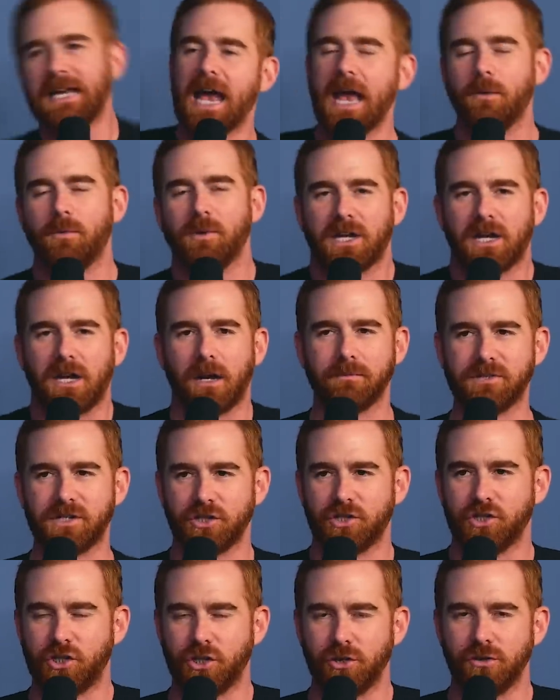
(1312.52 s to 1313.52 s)
Hey, when it comes
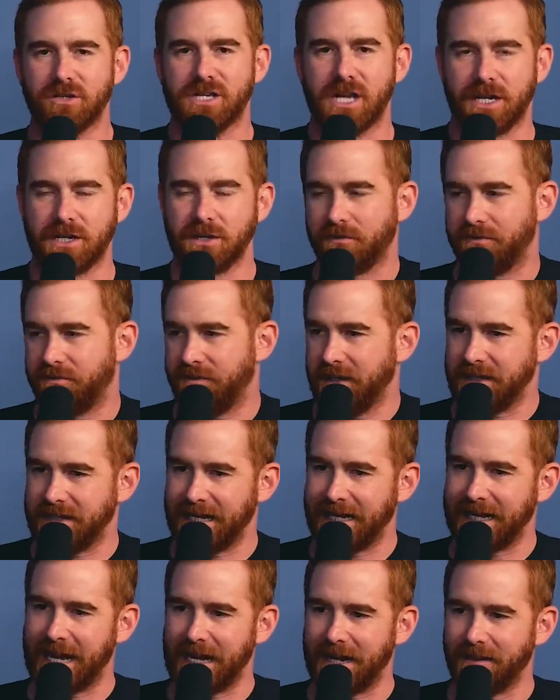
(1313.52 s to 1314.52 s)
to shoes on your feet,
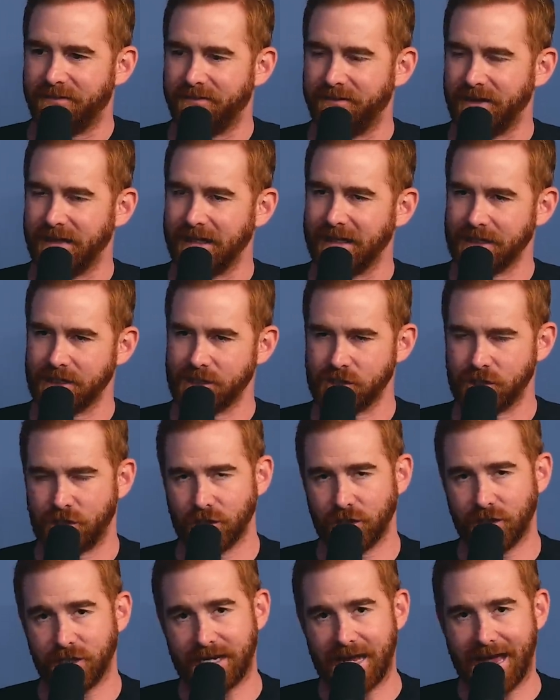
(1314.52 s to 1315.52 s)
they got to feel as
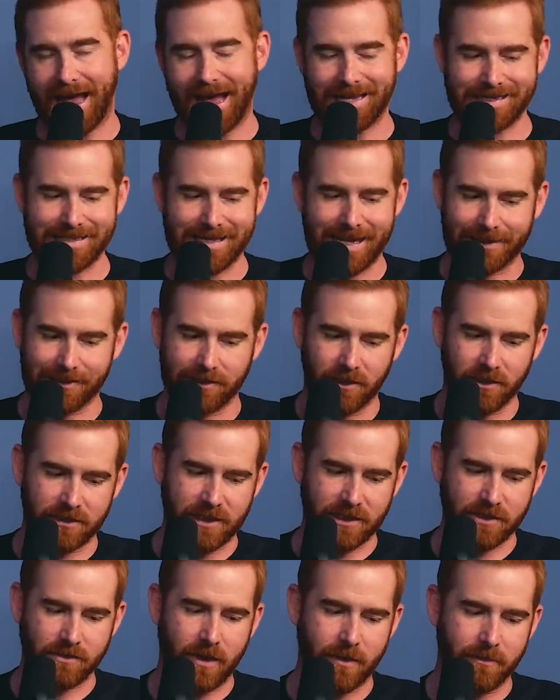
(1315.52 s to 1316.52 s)
good as they look.
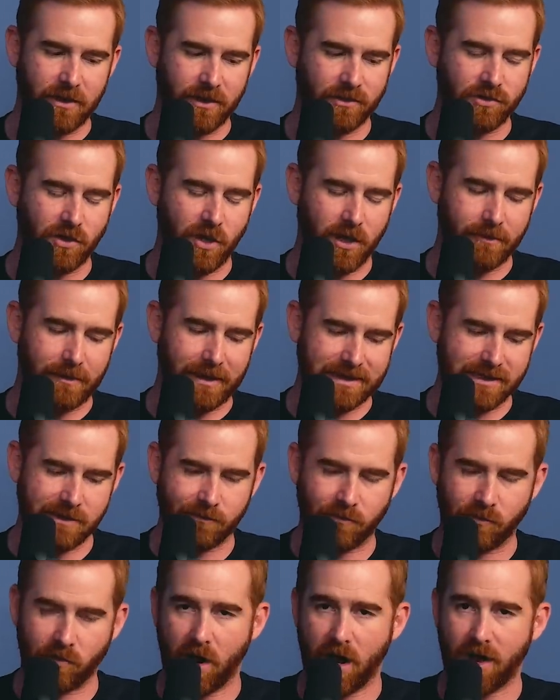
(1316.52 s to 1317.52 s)
That's why I'm here to talk about
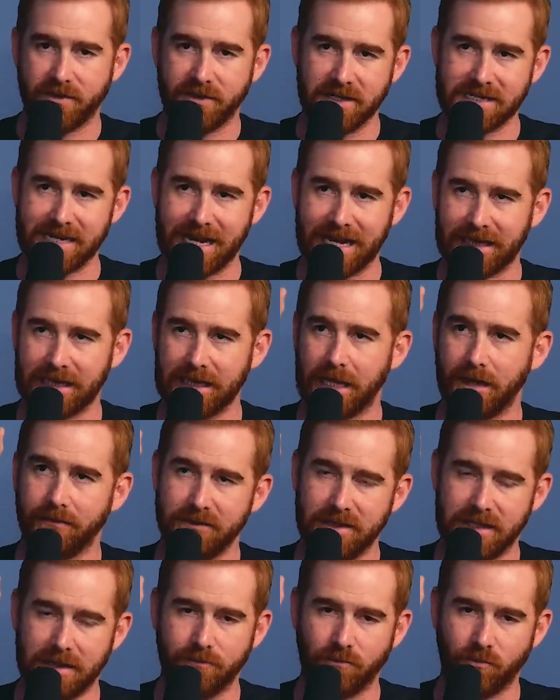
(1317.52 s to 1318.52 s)
some Rothy's. I
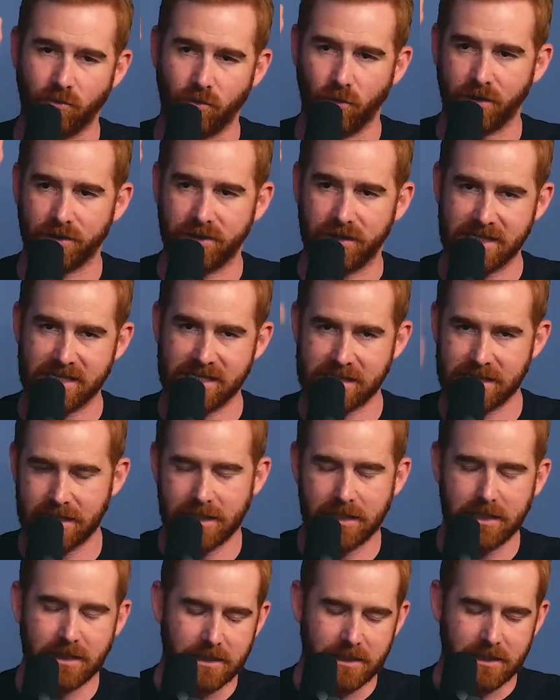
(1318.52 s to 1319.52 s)
love them Rothy's.
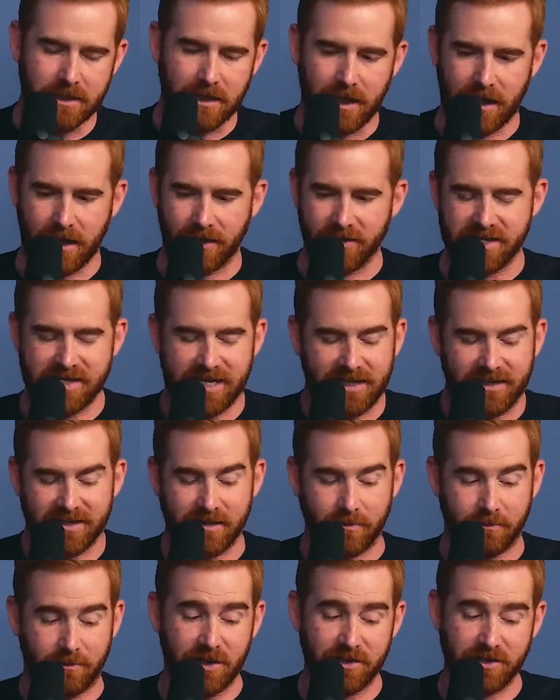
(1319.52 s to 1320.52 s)
They sent
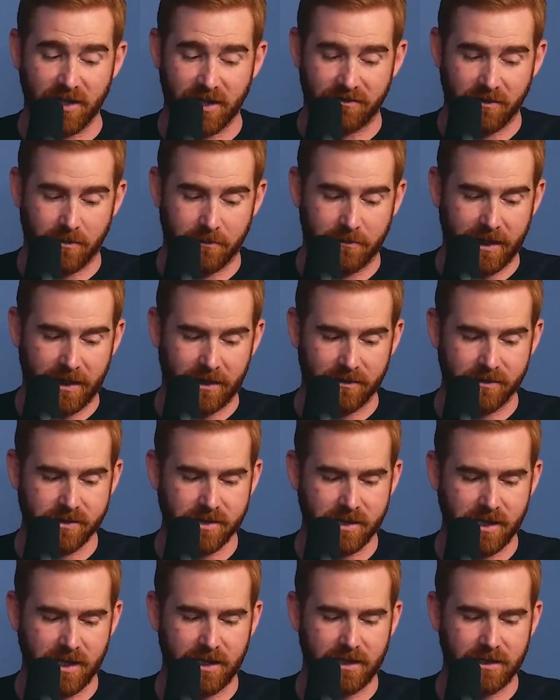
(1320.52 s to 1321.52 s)
us a bunch of different
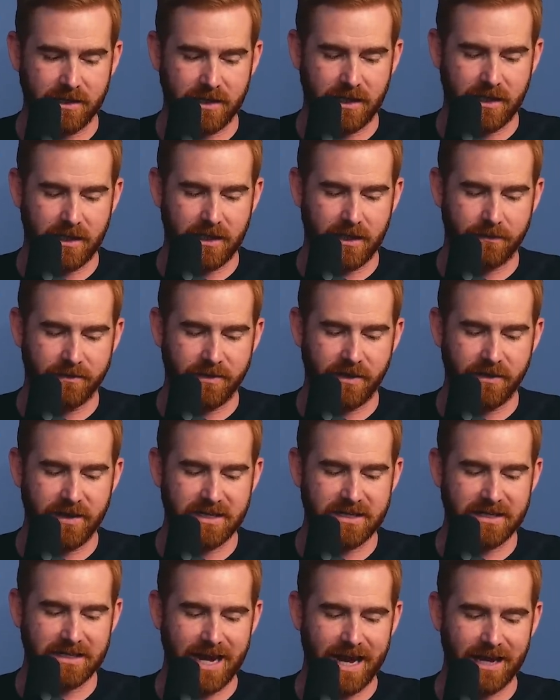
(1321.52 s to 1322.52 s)
pairs, and their
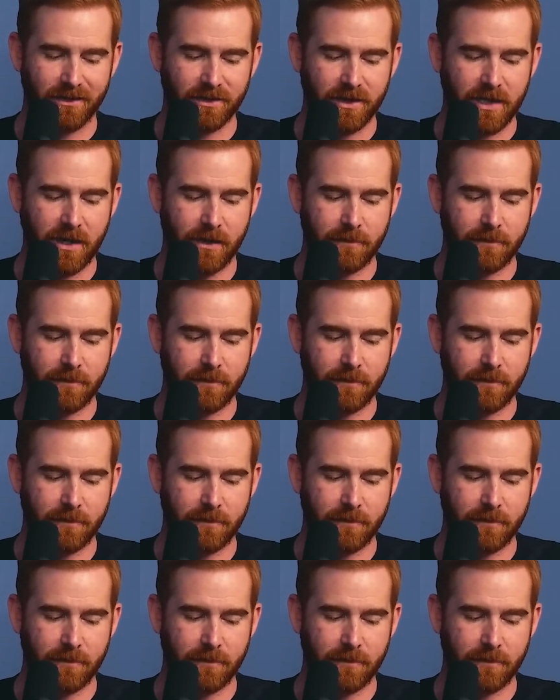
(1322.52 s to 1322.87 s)
knit style and